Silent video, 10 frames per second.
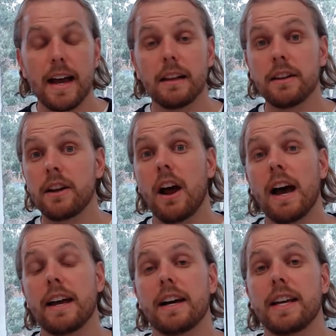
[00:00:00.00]
Ellen and
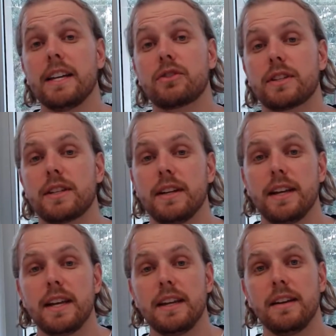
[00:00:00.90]
I are interested
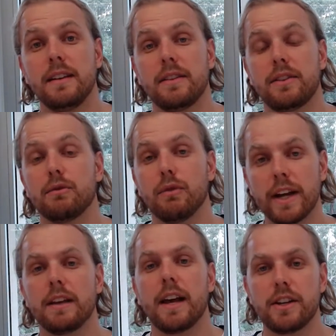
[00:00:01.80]
in the
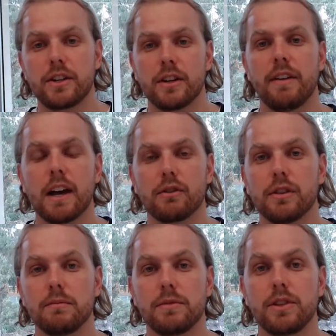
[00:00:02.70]
regulation of
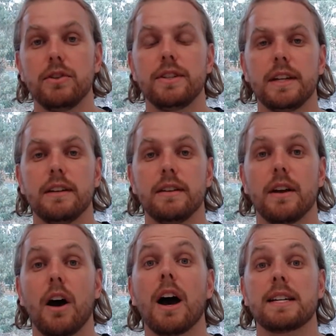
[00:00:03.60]
algorithms used in
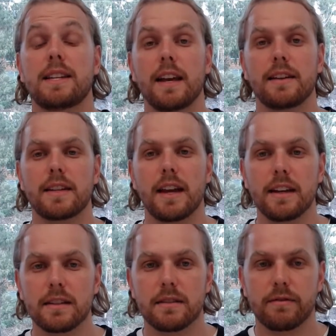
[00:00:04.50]
high-stakes
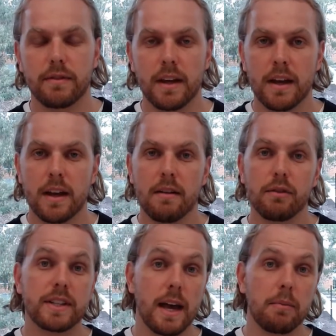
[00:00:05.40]
settings. For
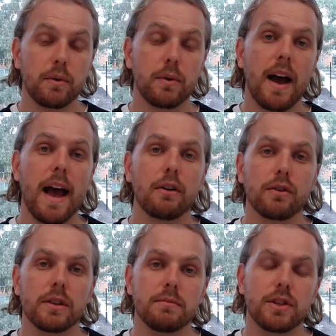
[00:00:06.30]
example,
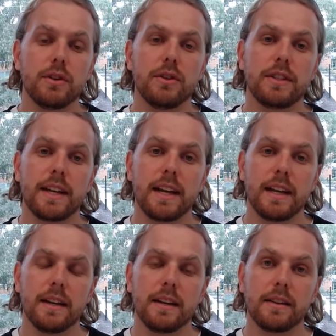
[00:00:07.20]
algorithms used
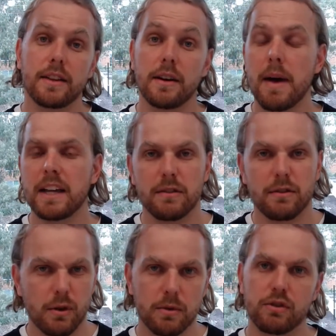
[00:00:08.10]
in the domains of
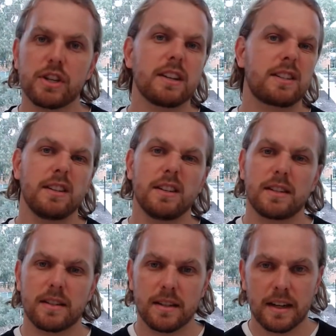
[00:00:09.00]
criminal
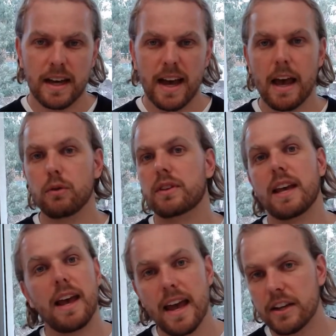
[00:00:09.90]
justice,
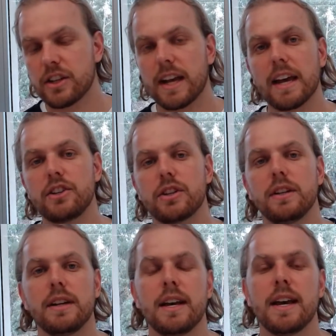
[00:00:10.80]
healthcare,
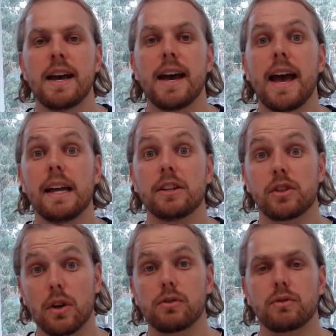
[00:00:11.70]
education, and
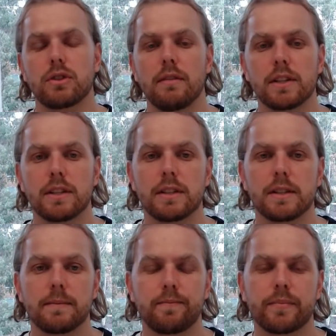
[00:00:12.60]
social services.